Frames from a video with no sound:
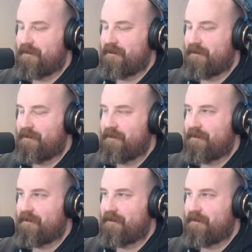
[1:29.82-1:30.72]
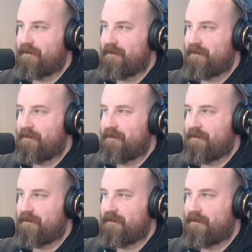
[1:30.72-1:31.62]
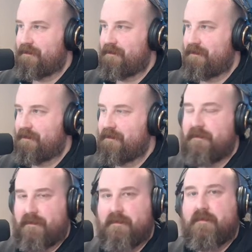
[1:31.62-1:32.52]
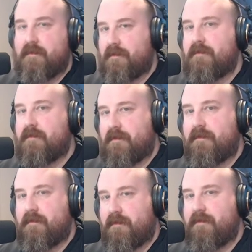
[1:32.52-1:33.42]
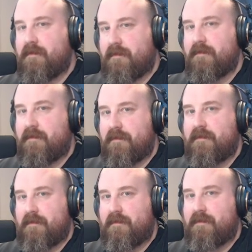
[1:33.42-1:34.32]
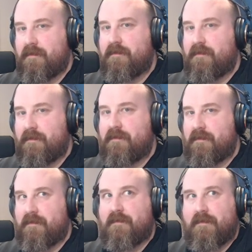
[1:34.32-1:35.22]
This person isn't speaking.